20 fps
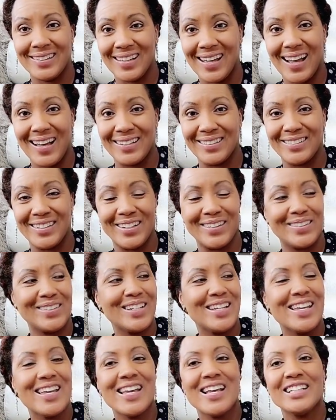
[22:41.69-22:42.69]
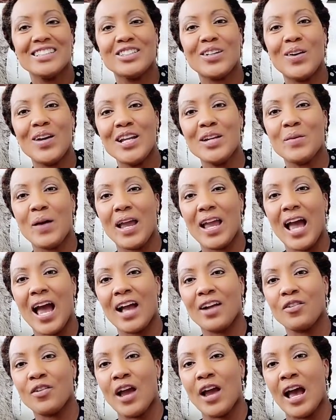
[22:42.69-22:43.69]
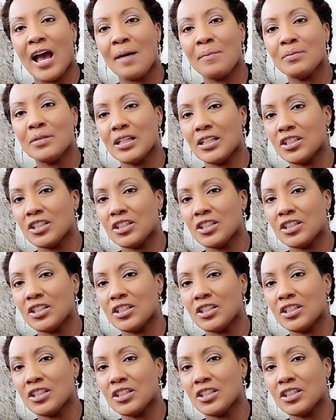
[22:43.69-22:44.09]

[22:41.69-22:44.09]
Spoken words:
I don't know. So anyway, I grabbed